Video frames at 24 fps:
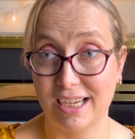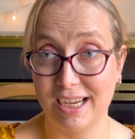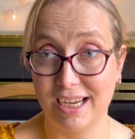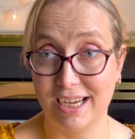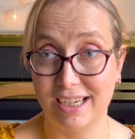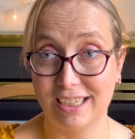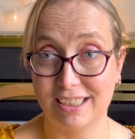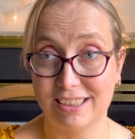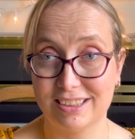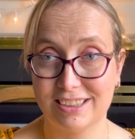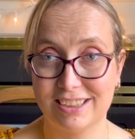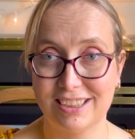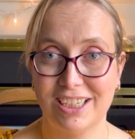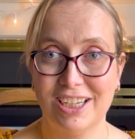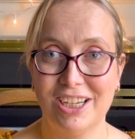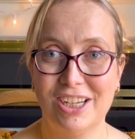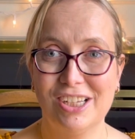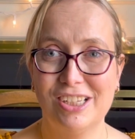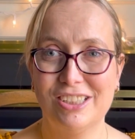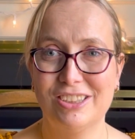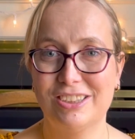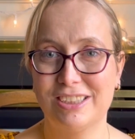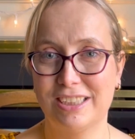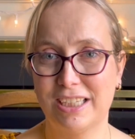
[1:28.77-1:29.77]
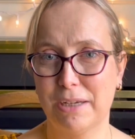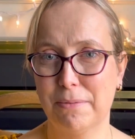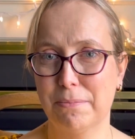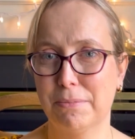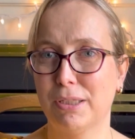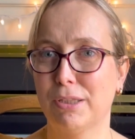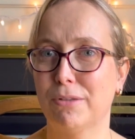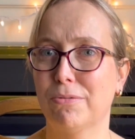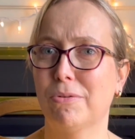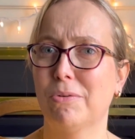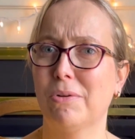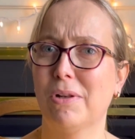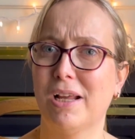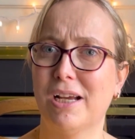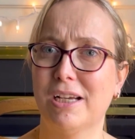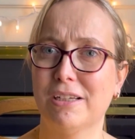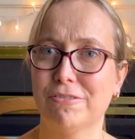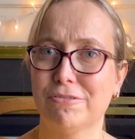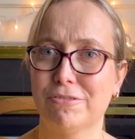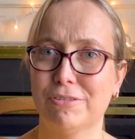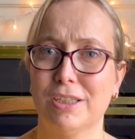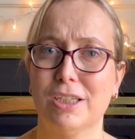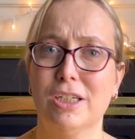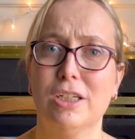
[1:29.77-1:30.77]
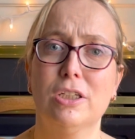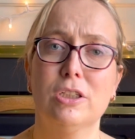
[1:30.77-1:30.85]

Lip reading: eggs to get me through life.